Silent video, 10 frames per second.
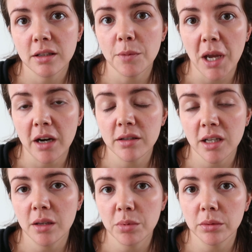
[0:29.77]
The parents
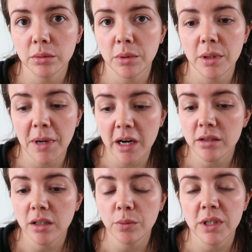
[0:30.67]
are the problem. The
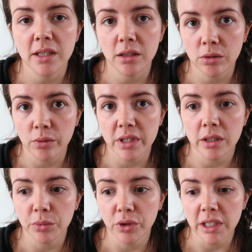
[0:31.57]
parents are the ones that are causing
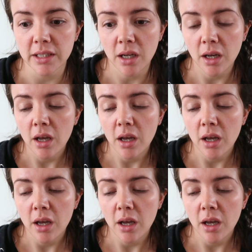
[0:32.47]
the bullies.